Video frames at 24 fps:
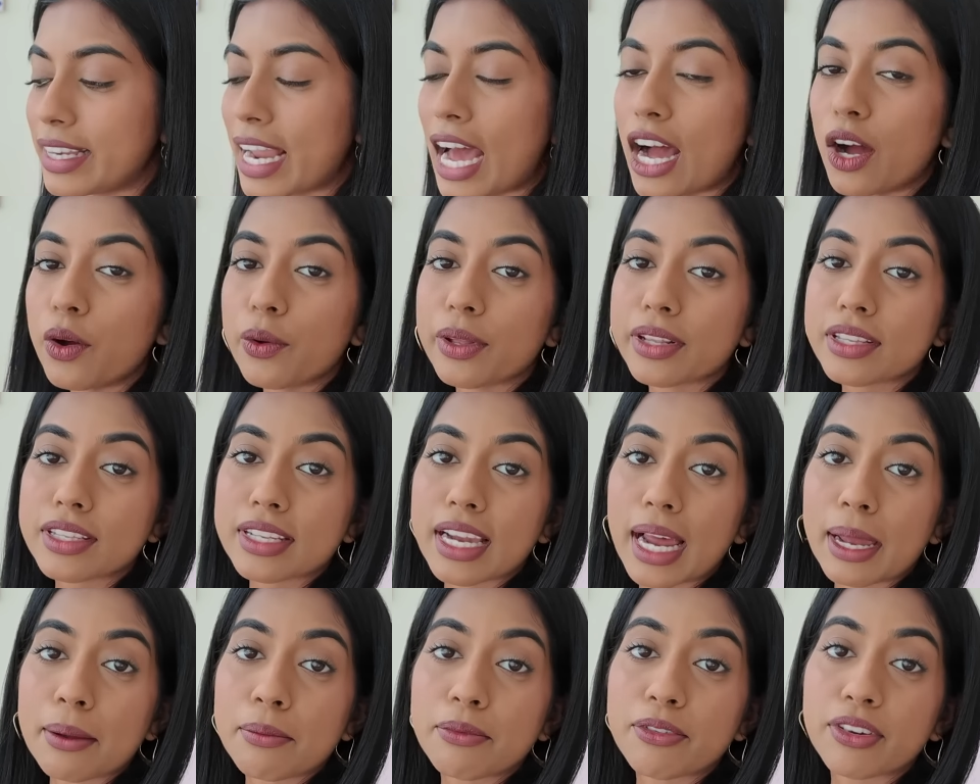Now it's
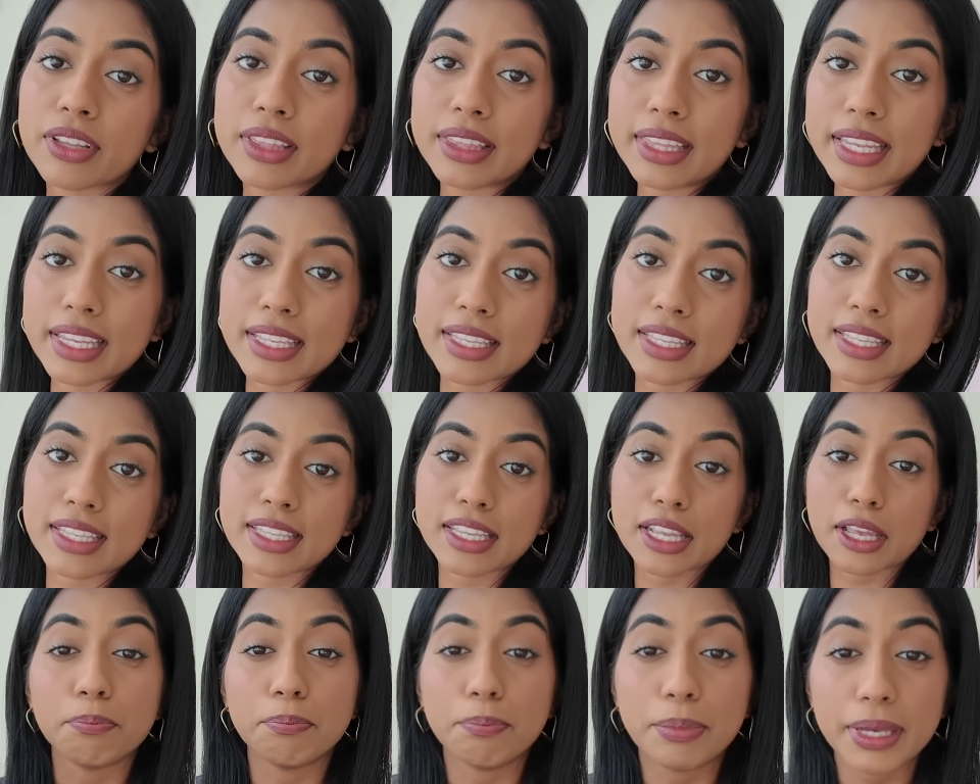time for this
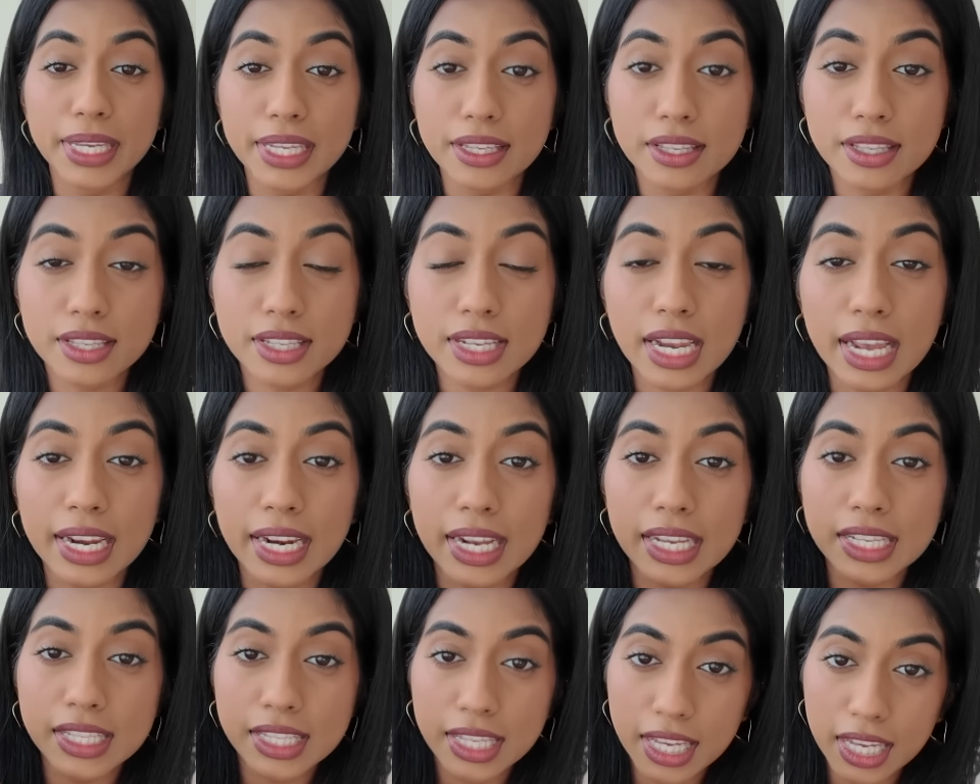beast, and
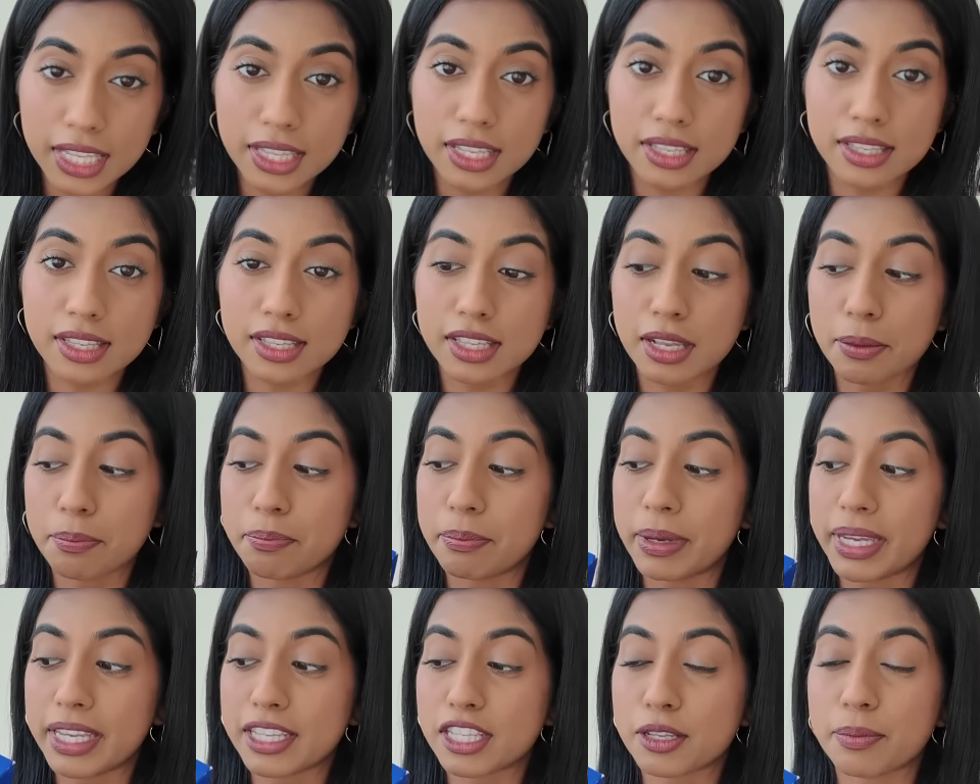I say this is a
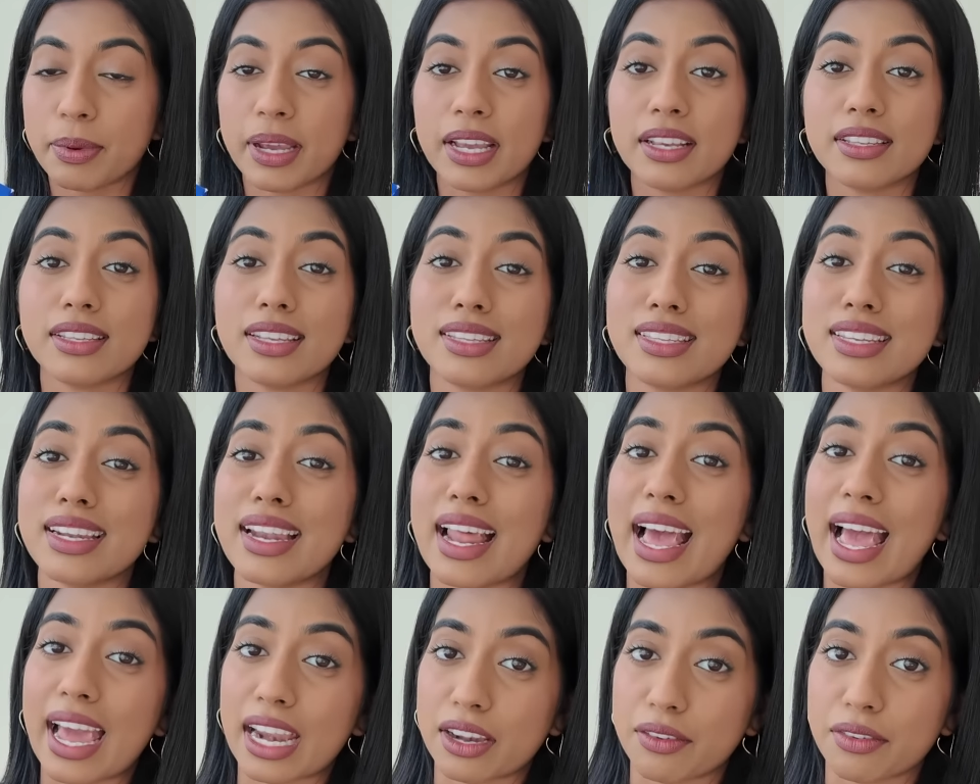beast because it's an
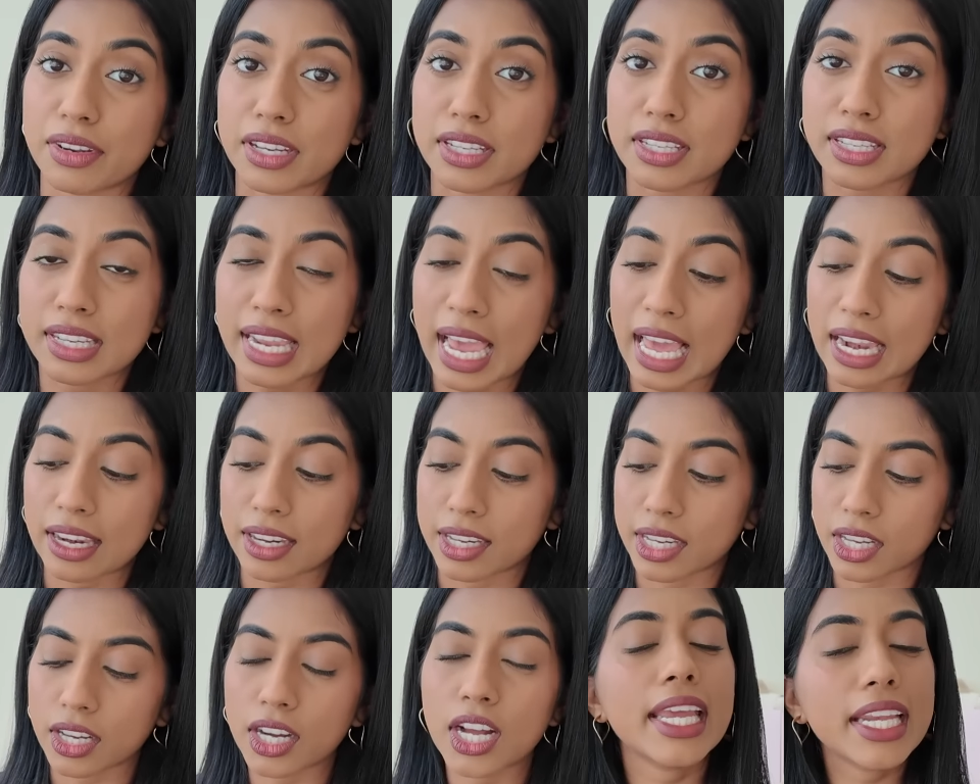advent calendar.